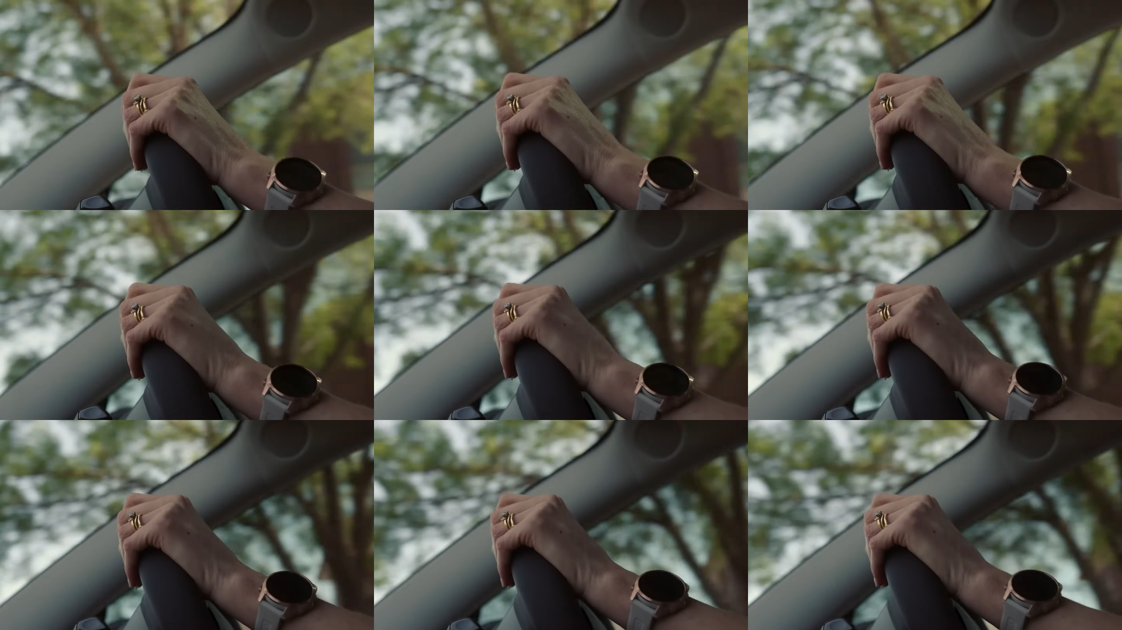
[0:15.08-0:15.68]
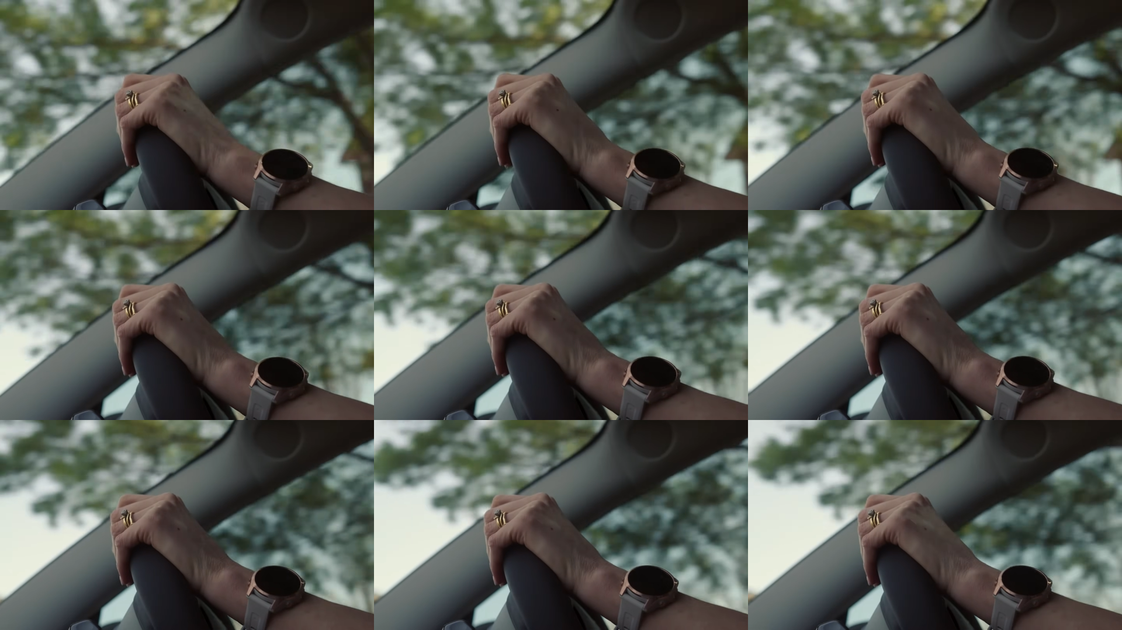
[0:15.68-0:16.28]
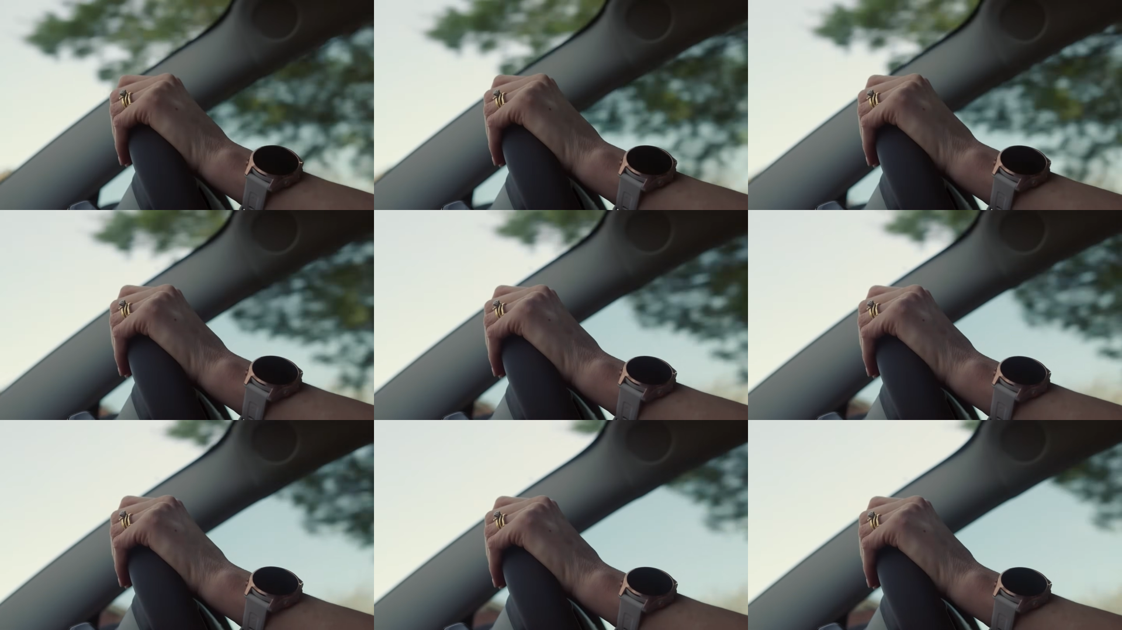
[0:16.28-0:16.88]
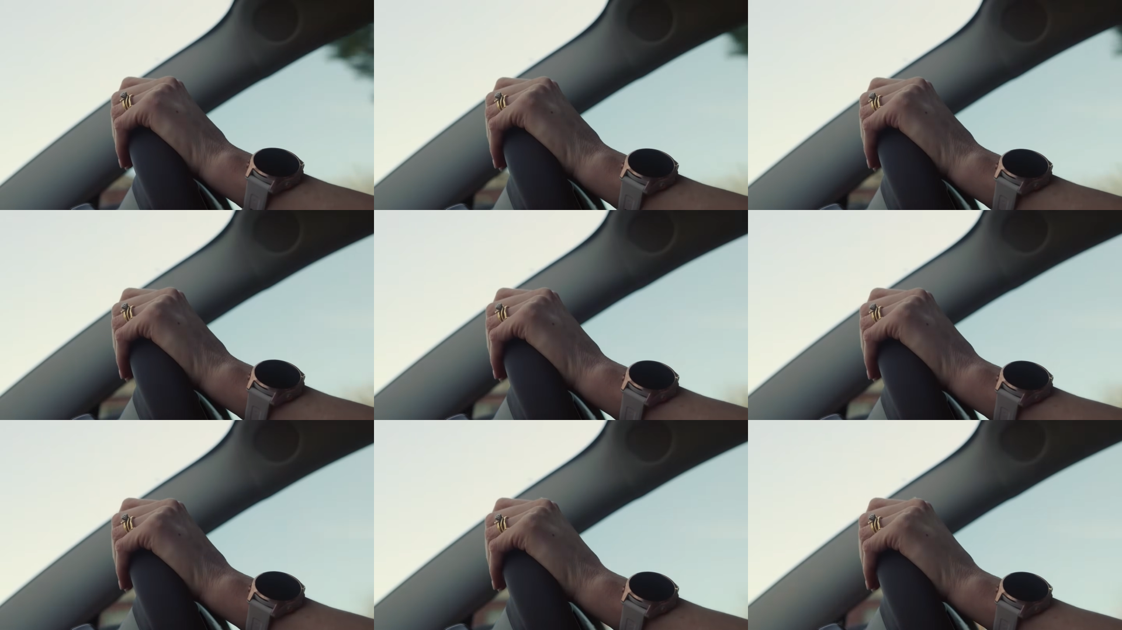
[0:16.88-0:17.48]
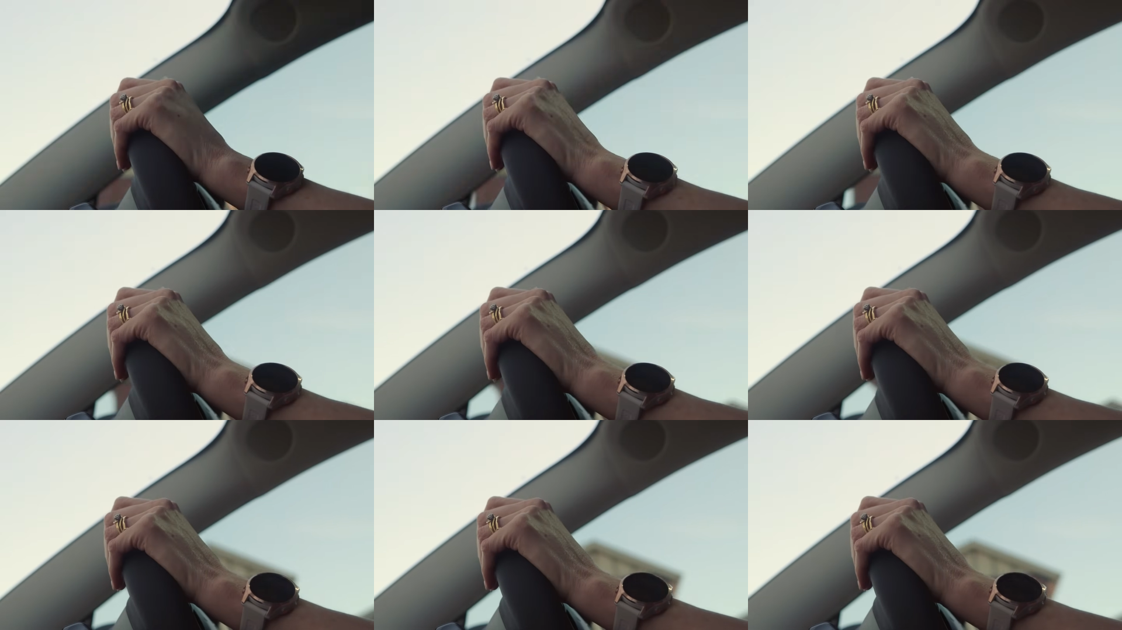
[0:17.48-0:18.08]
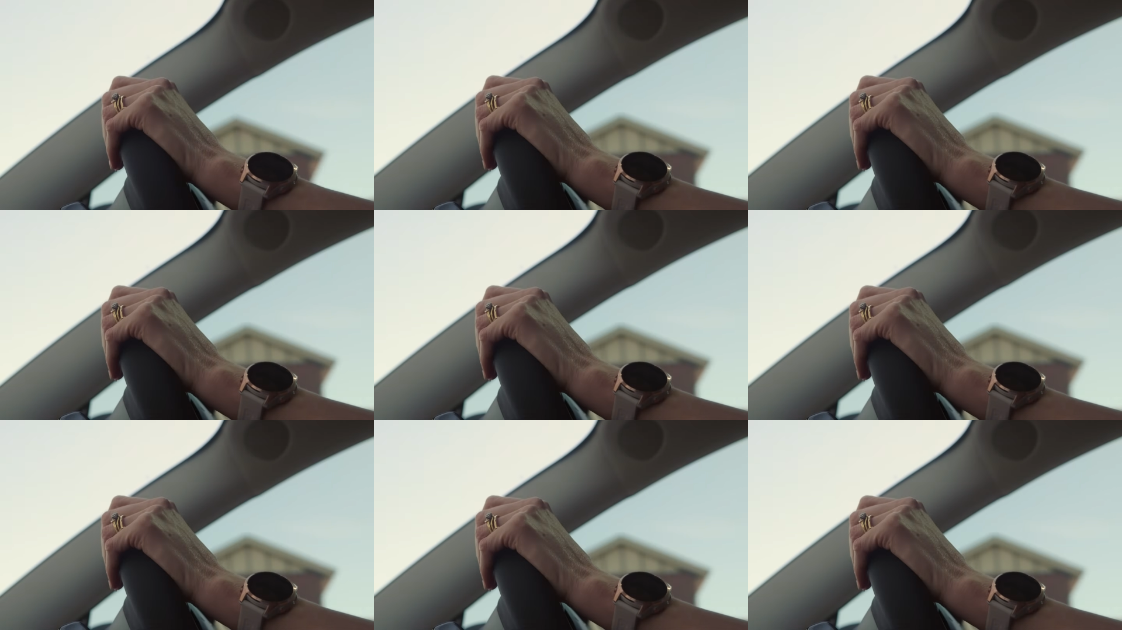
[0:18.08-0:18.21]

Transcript: Nobody's mouth can be seen.